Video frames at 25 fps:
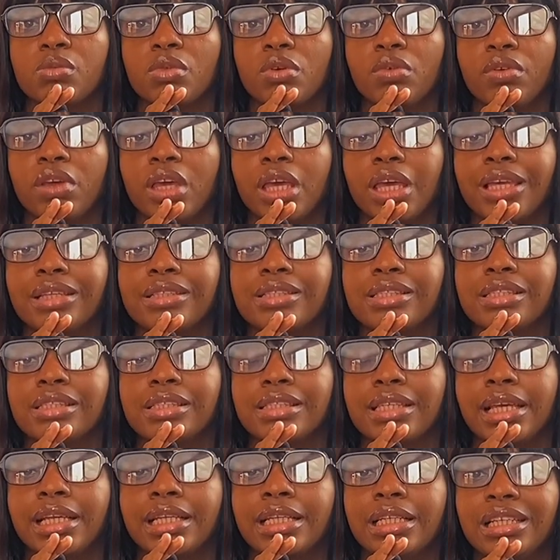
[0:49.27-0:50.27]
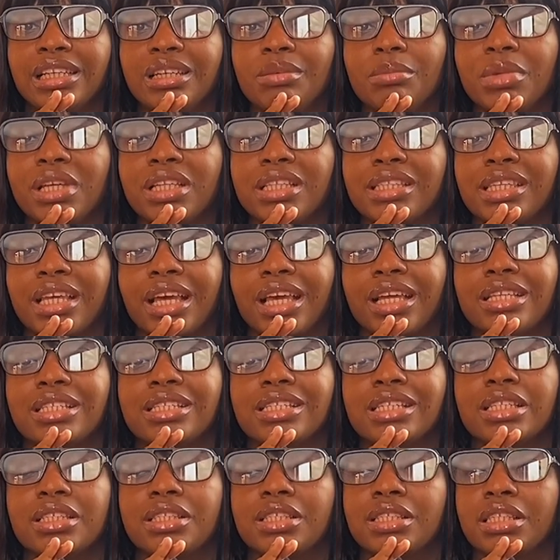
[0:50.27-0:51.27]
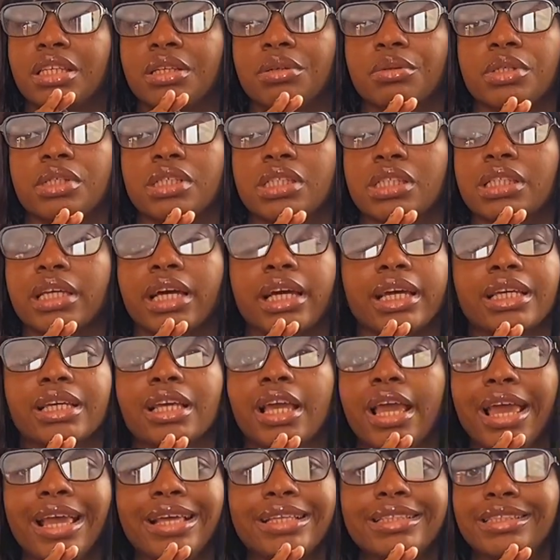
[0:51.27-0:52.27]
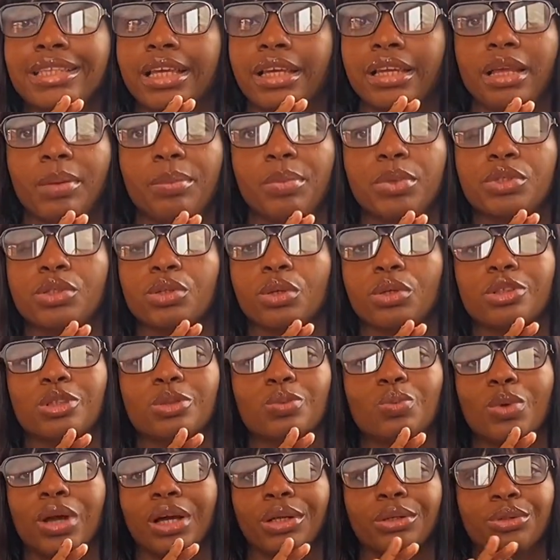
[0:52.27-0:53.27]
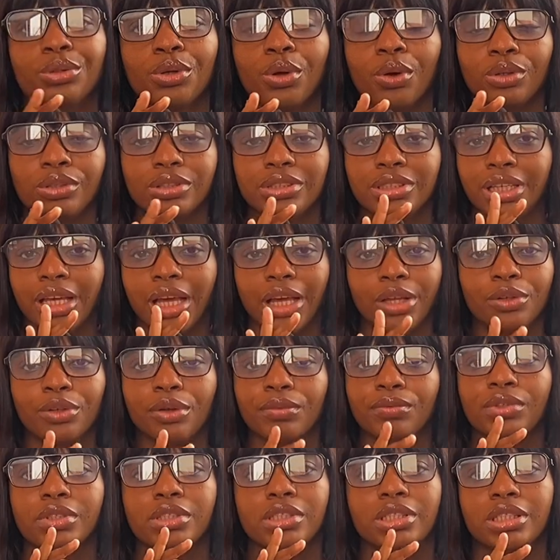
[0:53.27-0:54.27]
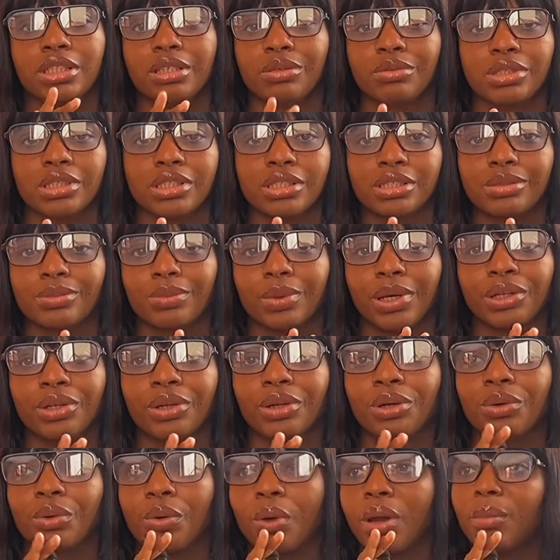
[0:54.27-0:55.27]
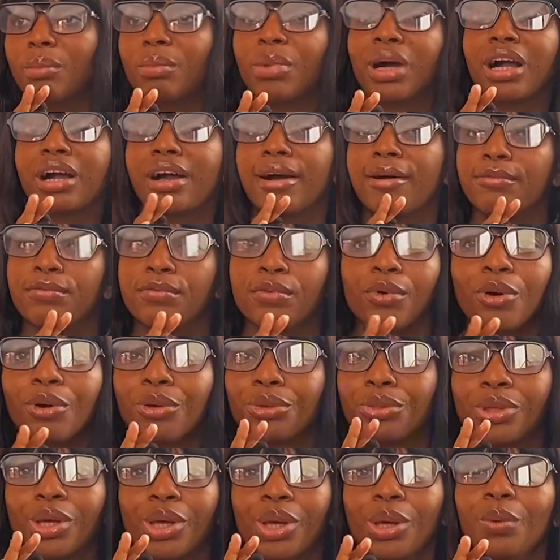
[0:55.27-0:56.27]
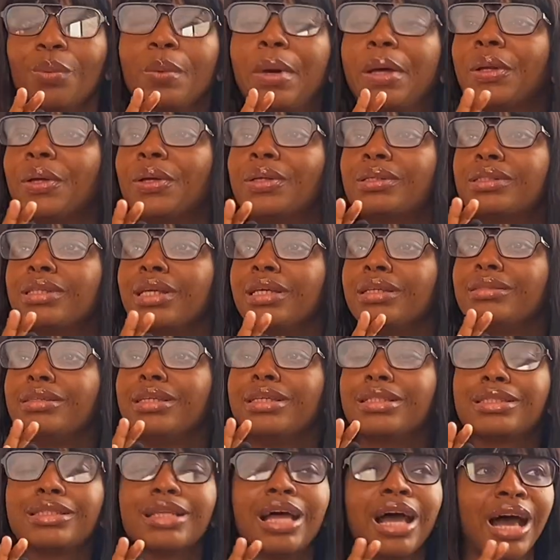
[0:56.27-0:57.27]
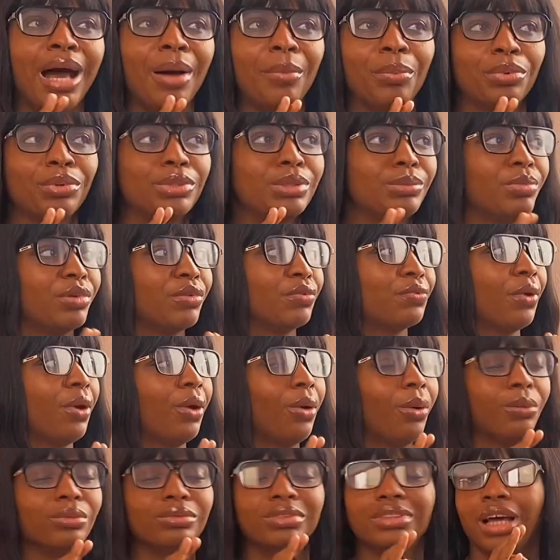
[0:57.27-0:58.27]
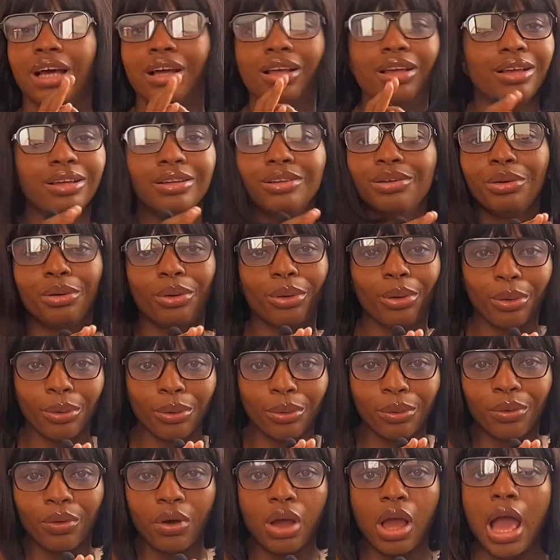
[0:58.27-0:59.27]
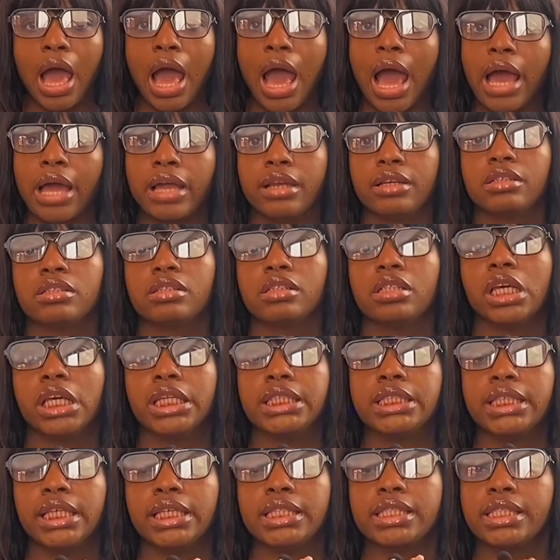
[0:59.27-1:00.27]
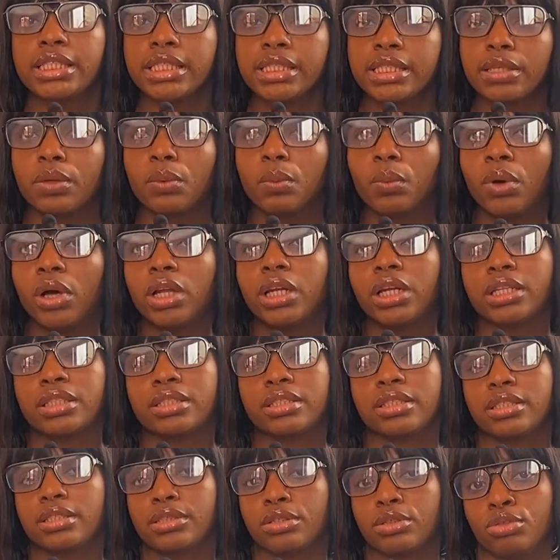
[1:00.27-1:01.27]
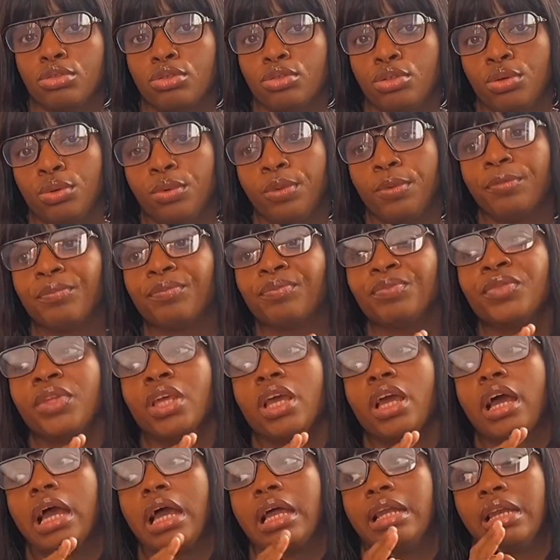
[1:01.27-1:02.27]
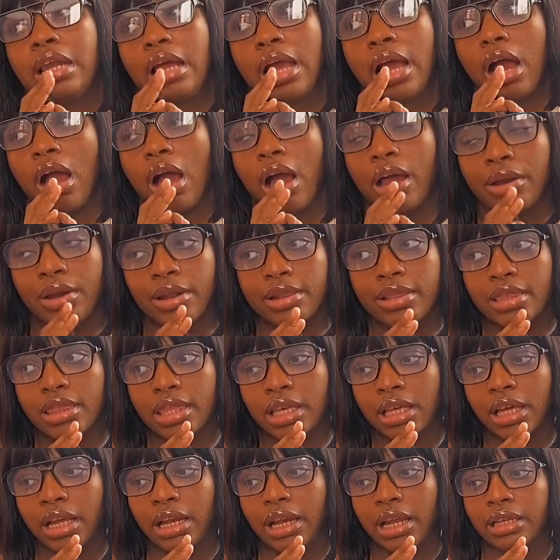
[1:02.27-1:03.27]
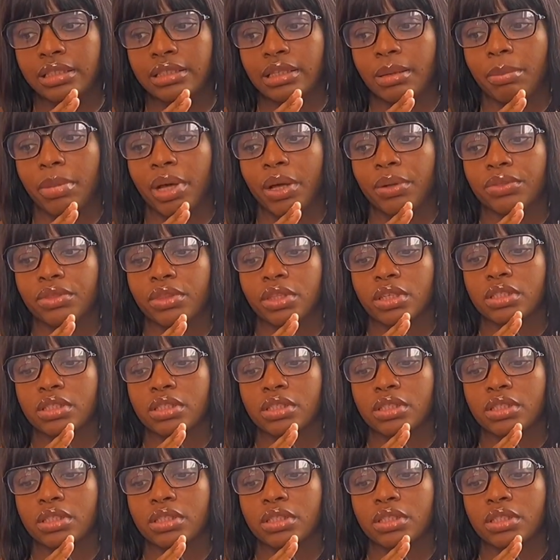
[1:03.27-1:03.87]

movie, it is a limited series. Like 10 episodes, we are done. The end of the series. We're not going back and forth. We're not saying this now happened before that. No, and it's a season 1 and season 2. And another thing I liked about